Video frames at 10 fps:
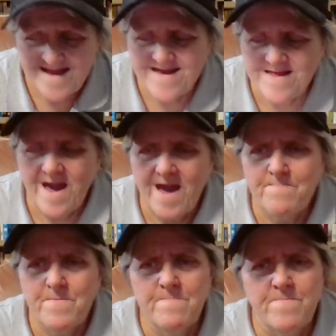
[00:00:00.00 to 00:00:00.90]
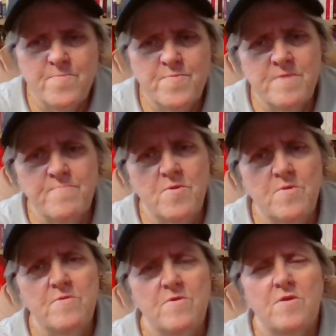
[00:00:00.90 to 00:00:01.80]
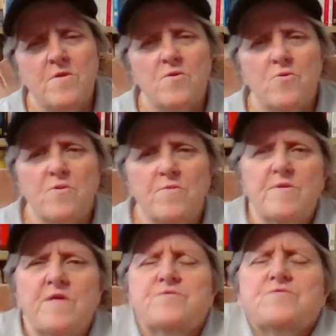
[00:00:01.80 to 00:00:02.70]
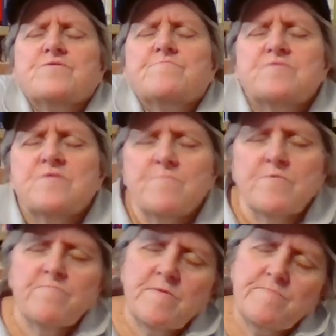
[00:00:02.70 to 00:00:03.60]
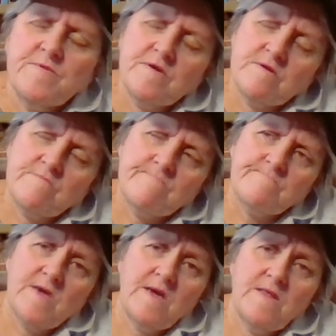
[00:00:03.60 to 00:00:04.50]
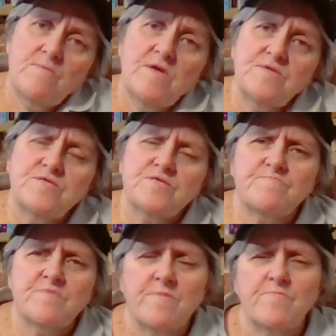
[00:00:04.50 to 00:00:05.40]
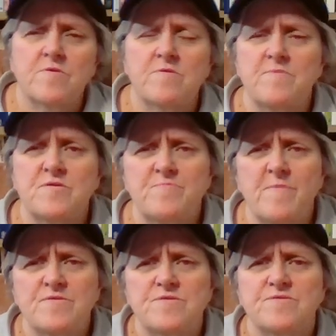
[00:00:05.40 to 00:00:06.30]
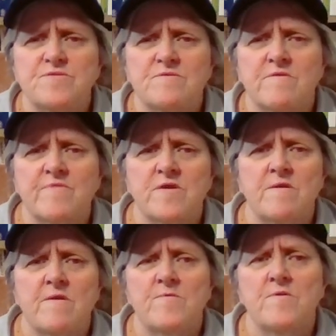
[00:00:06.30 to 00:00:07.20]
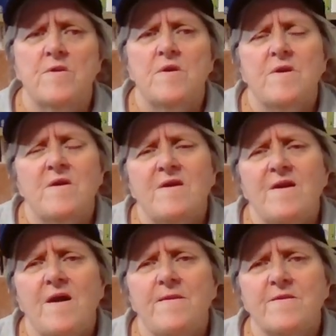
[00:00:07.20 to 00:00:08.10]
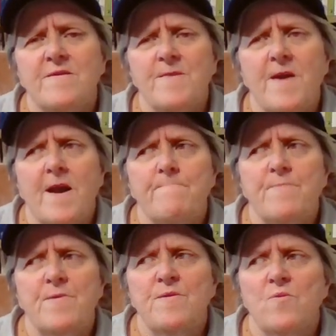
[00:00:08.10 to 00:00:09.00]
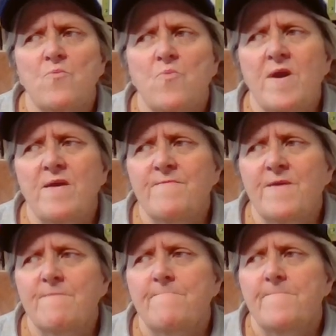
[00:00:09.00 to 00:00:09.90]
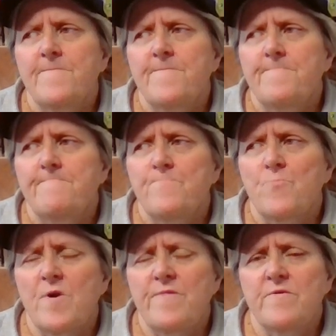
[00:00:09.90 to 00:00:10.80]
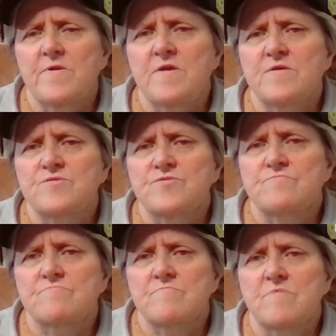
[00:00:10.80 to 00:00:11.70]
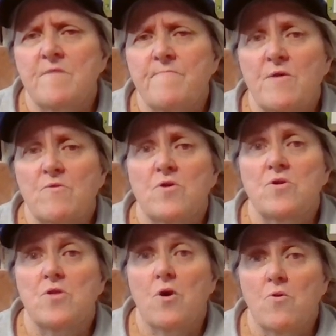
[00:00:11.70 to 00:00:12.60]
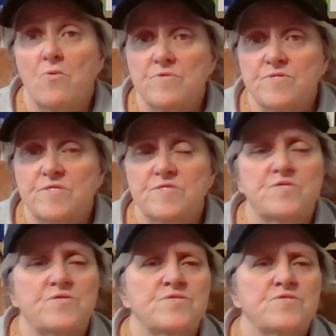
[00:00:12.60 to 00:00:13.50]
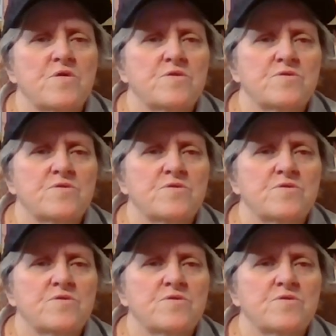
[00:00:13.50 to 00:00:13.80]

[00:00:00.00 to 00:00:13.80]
can happen for people who are in a relationship with somebody with BPD, any relationship type really, but especially significant other. And it can happen in a way that whether it's about clothes, decisions on